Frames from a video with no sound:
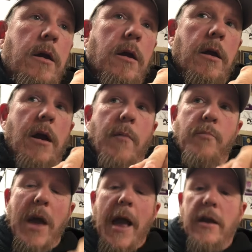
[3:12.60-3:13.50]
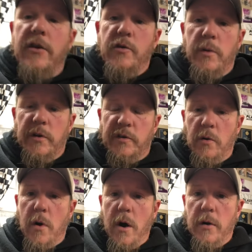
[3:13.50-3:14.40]
got back into it
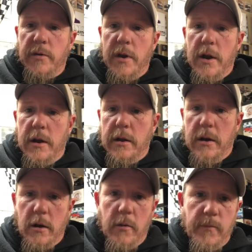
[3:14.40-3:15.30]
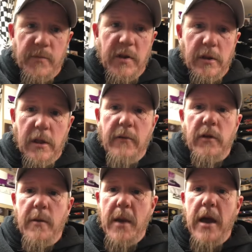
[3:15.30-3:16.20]
so hard that to the
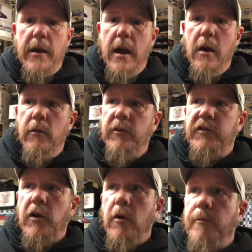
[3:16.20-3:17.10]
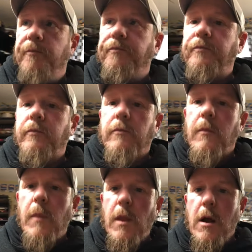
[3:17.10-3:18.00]
level I'm at now. So...
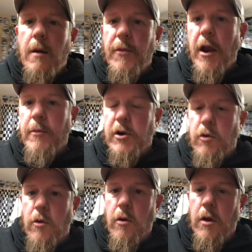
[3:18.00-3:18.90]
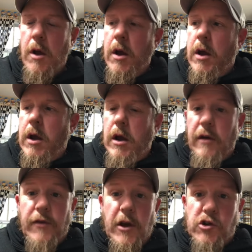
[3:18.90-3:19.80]
that'll be cool
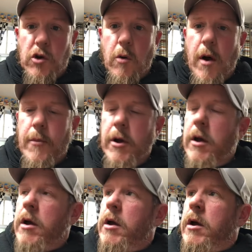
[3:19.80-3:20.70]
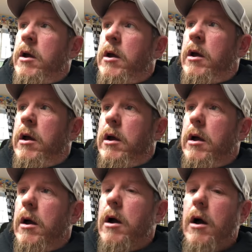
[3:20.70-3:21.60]
if they show up.
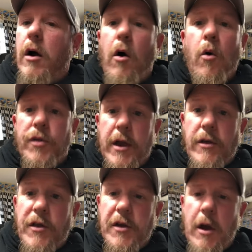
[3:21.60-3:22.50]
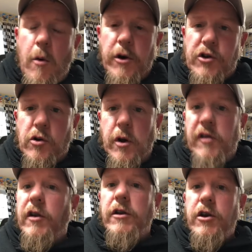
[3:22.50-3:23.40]
The other thing I wanted to show you
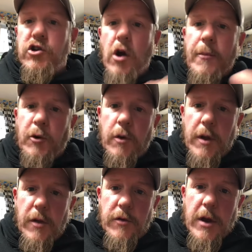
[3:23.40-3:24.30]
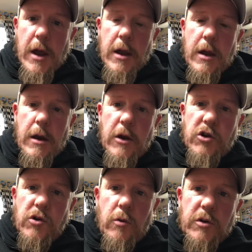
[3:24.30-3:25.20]
is I did a shop tour the other day, and I
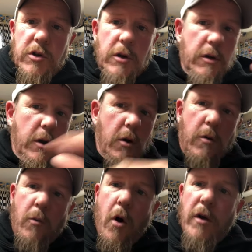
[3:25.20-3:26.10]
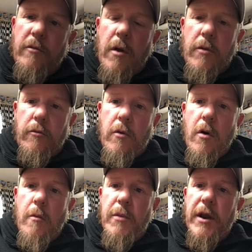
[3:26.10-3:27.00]
showed you, walked around the
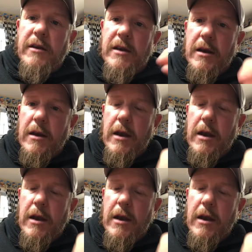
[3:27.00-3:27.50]
room, but I didn't